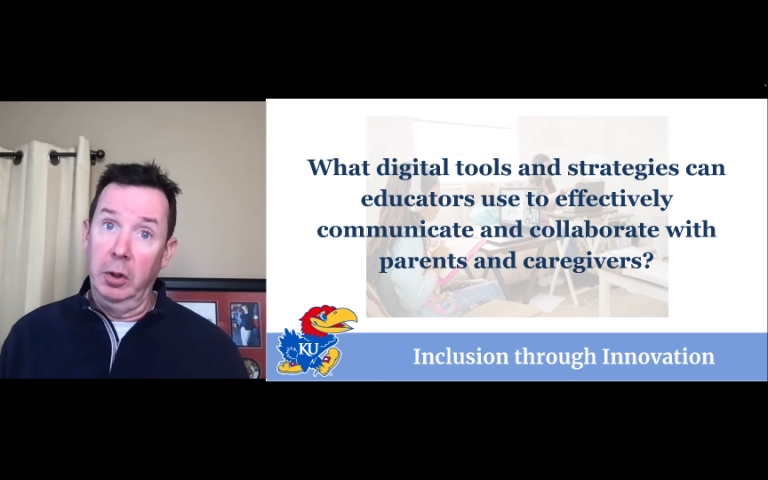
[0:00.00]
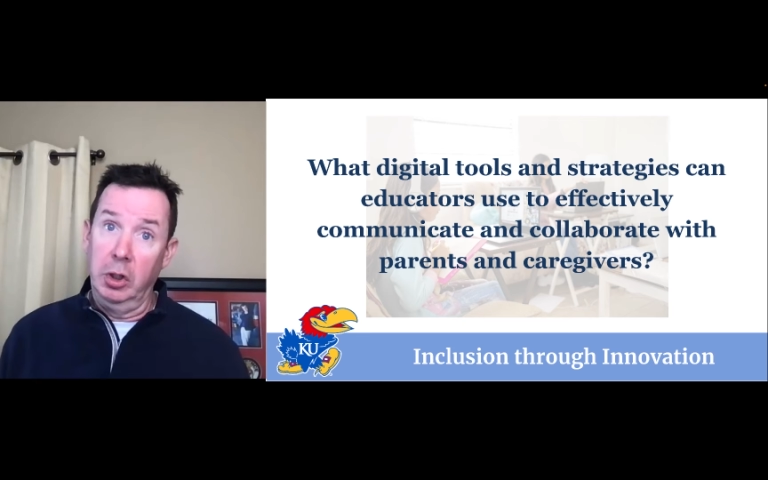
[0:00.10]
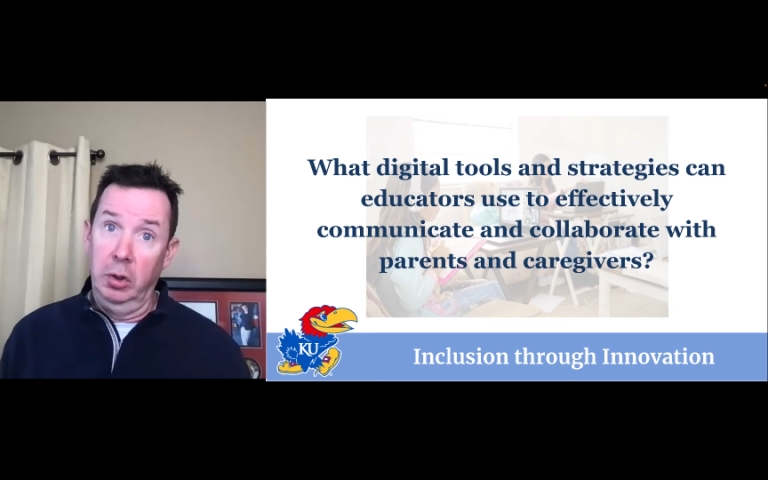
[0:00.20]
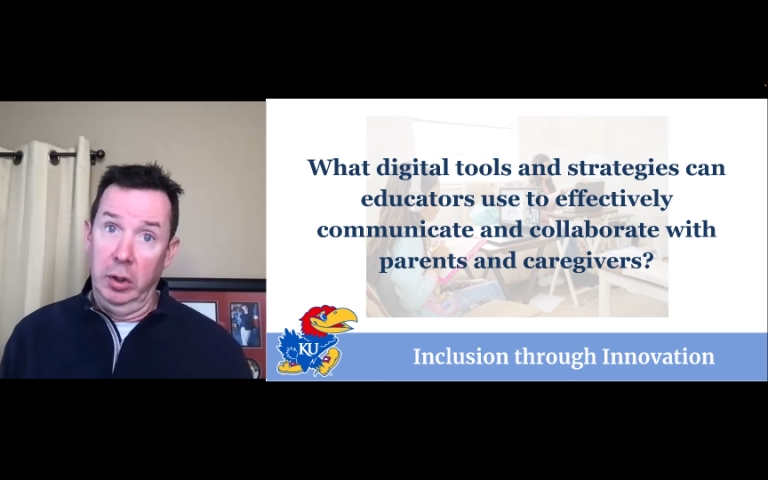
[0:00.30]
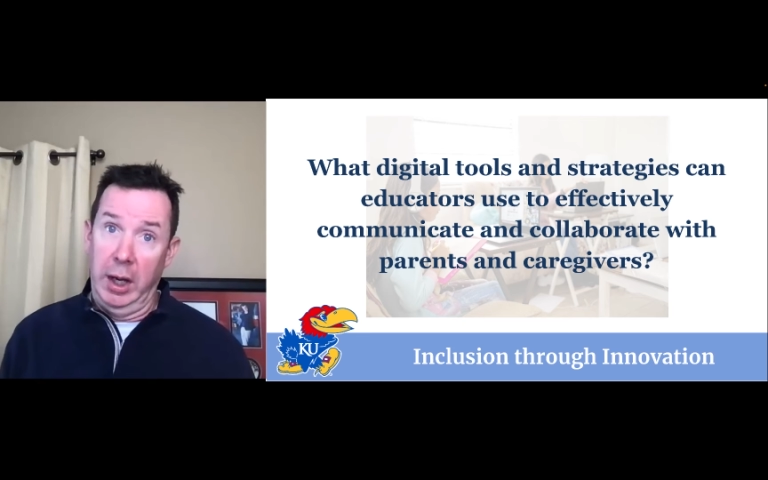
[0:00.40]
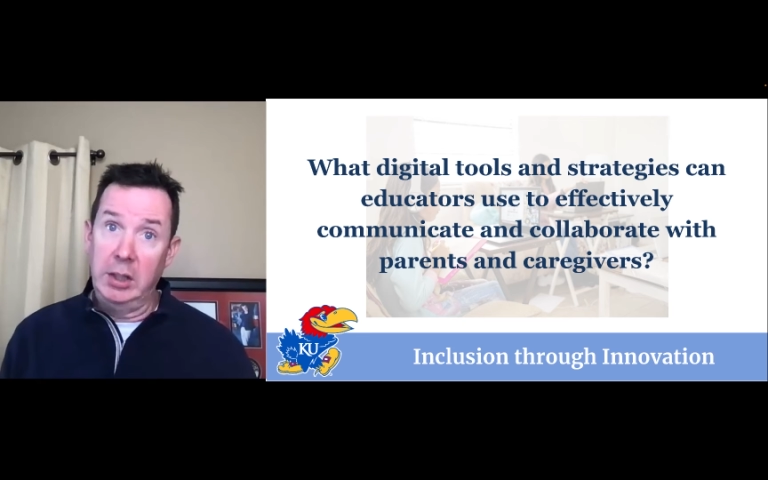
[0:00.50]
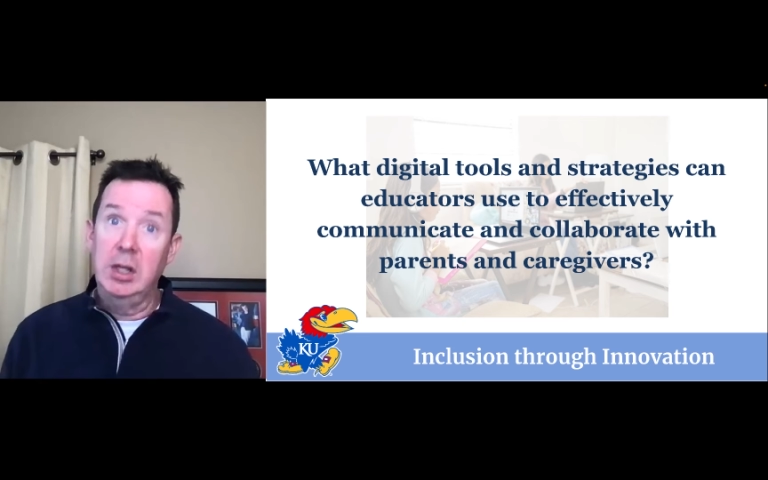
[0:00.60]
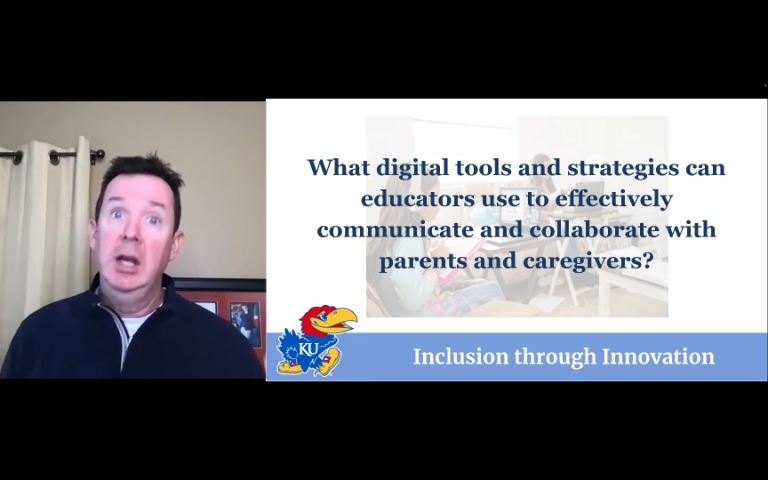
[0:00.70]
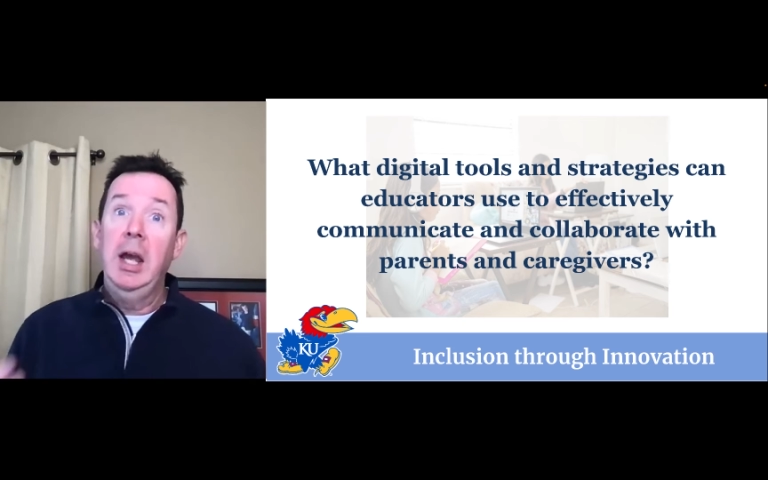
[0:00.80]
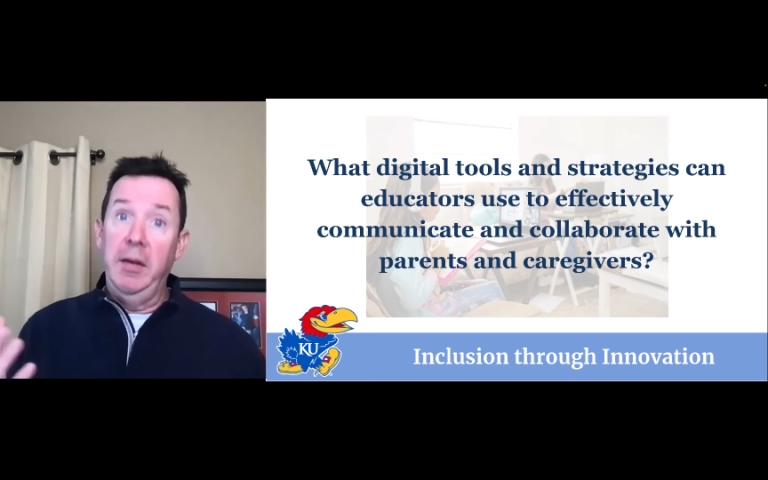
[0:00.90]
utilize
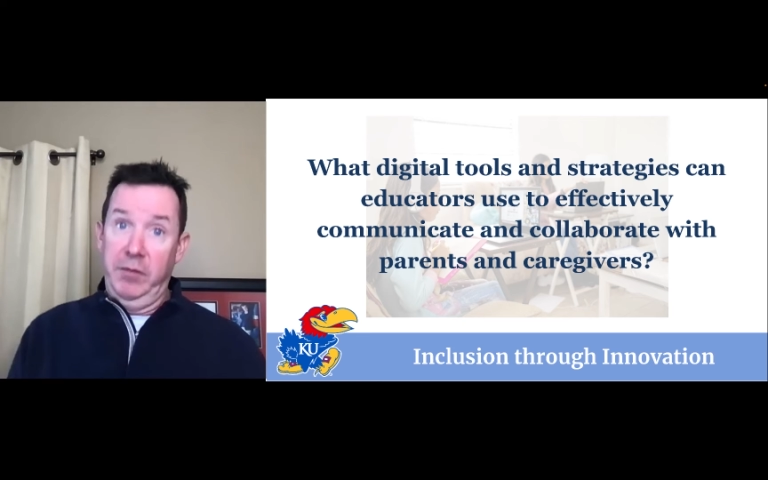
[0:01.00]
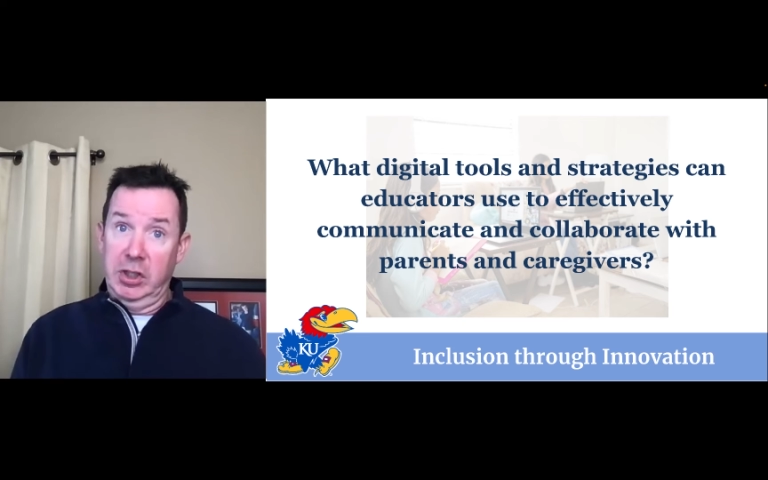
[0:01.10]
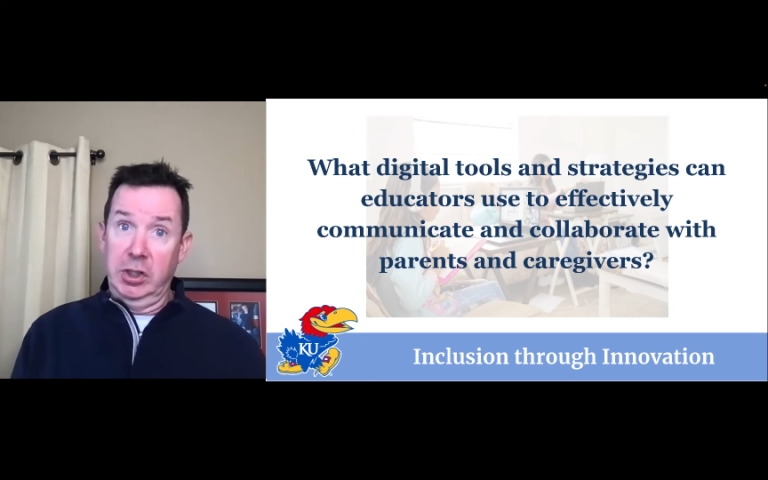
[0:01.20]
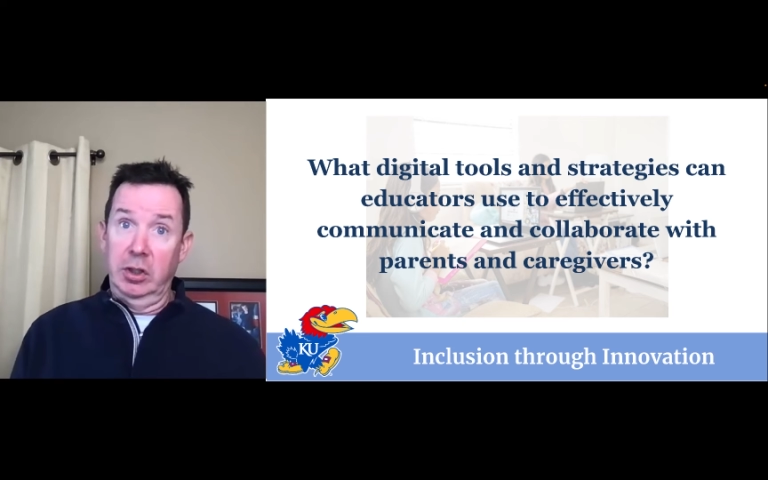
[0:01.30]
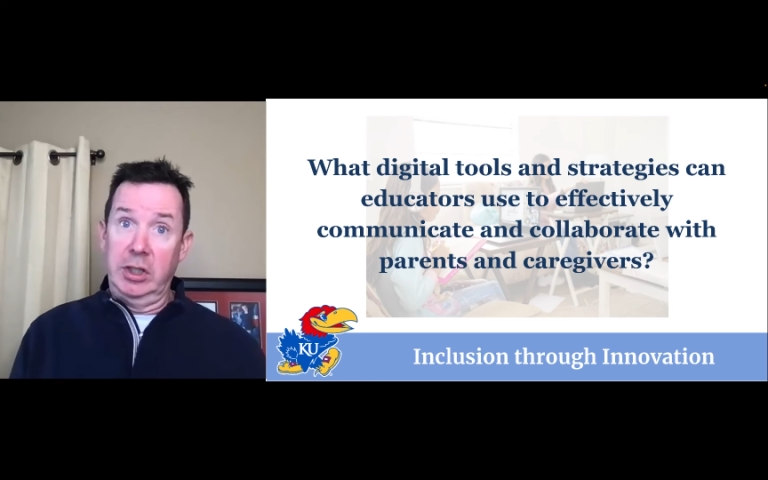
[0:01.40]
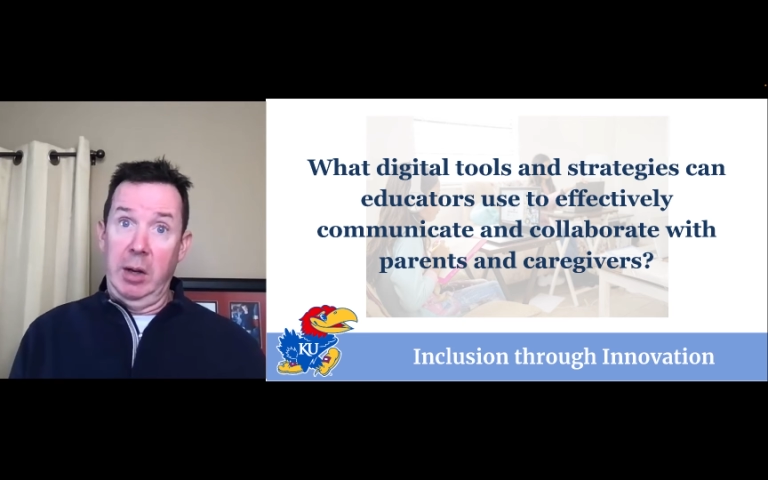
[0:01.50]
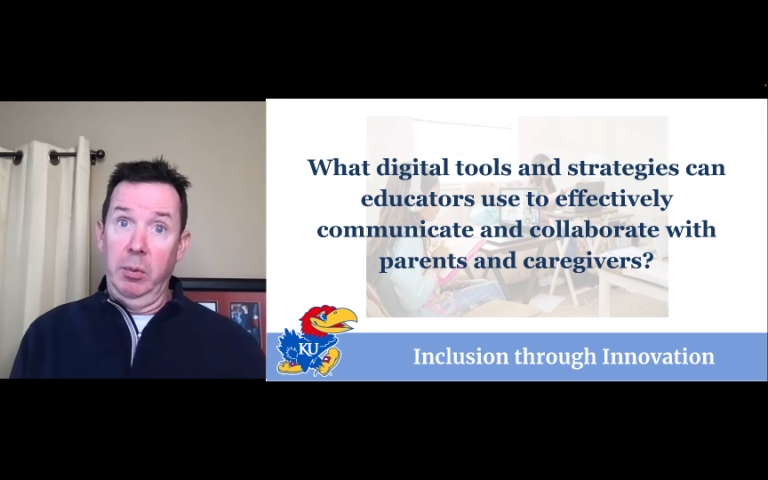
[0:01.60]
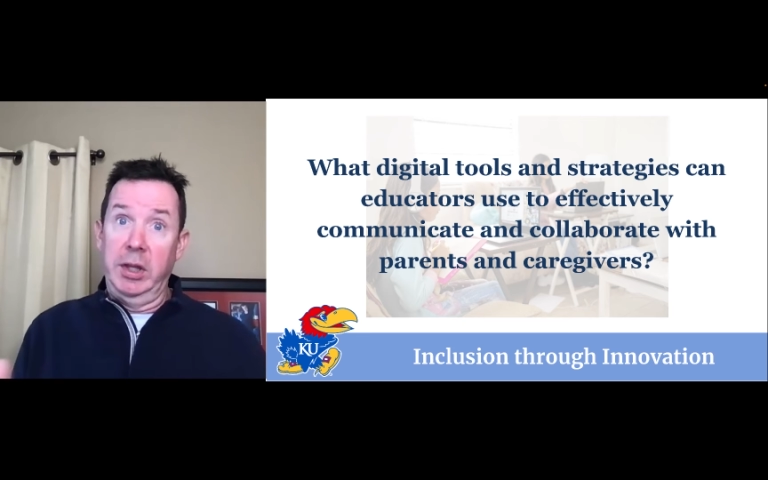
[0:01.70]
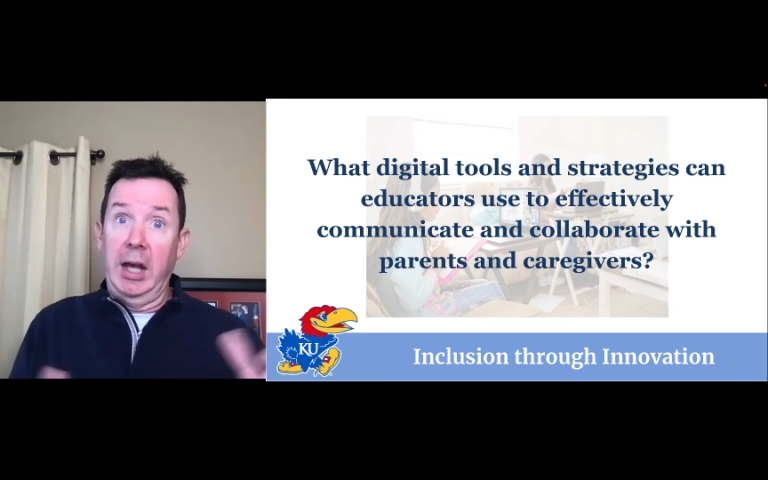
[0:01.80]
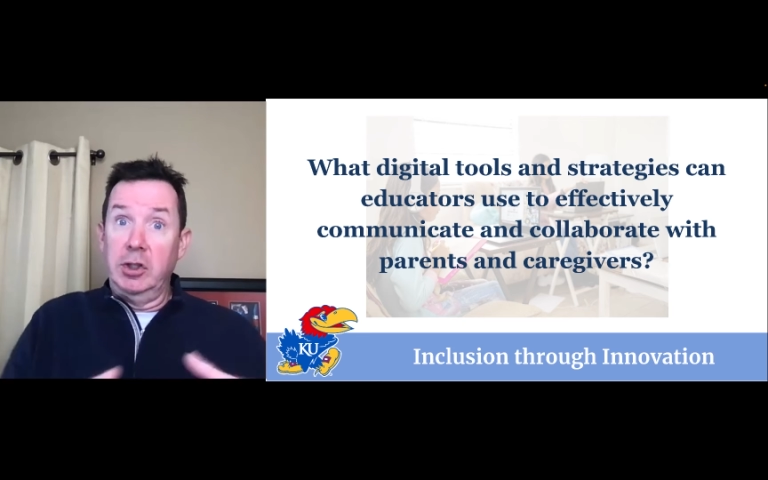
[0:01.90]
and facilitate with that?